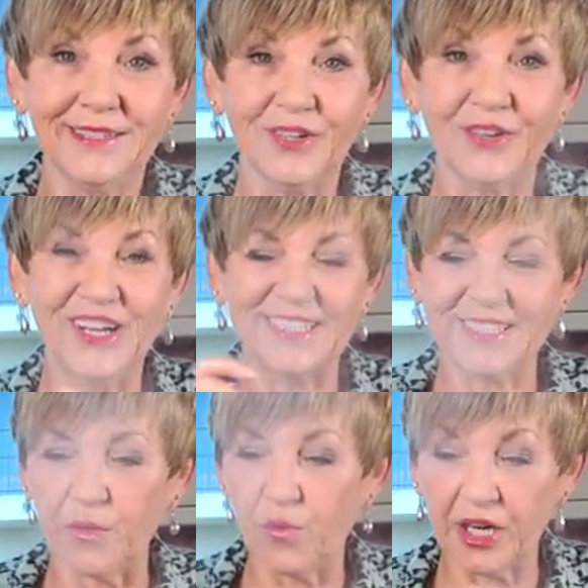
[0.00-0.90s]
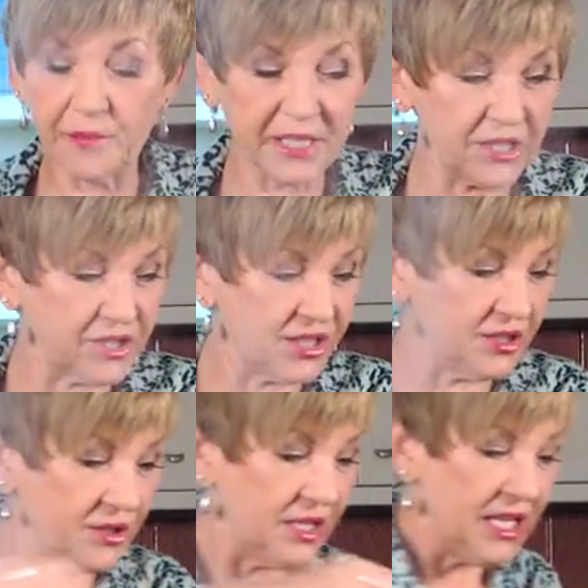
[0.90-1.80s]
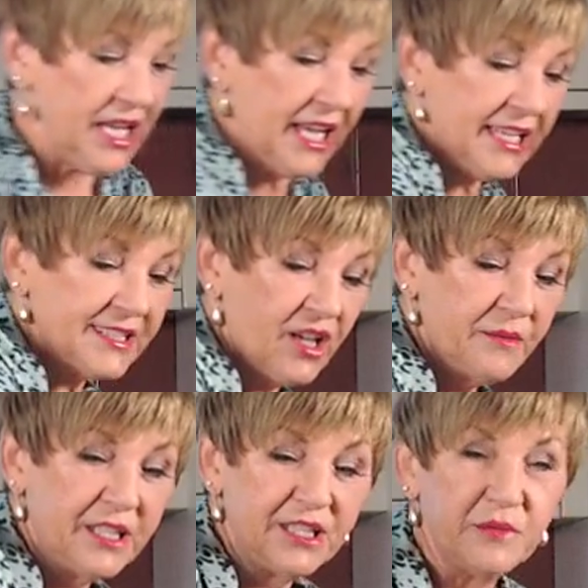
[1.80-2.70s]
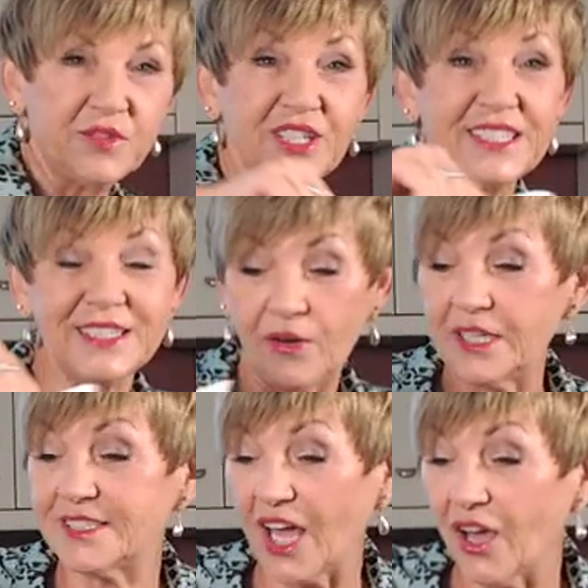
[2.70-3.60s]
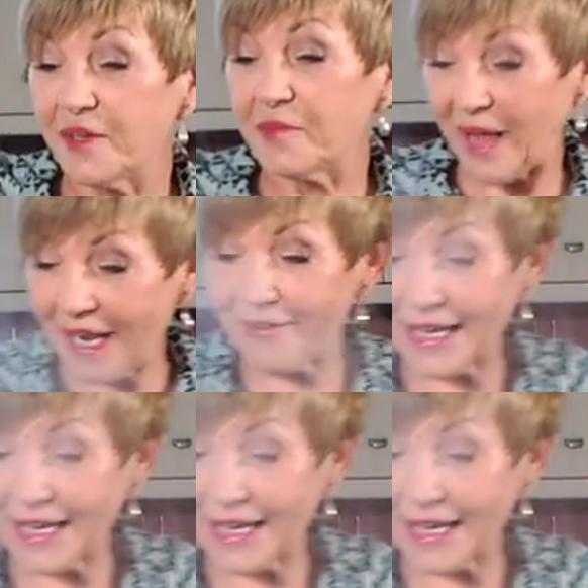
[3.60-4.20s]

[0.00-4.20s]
All right, so what I'm going to do is I'm going to, just so I don't bugger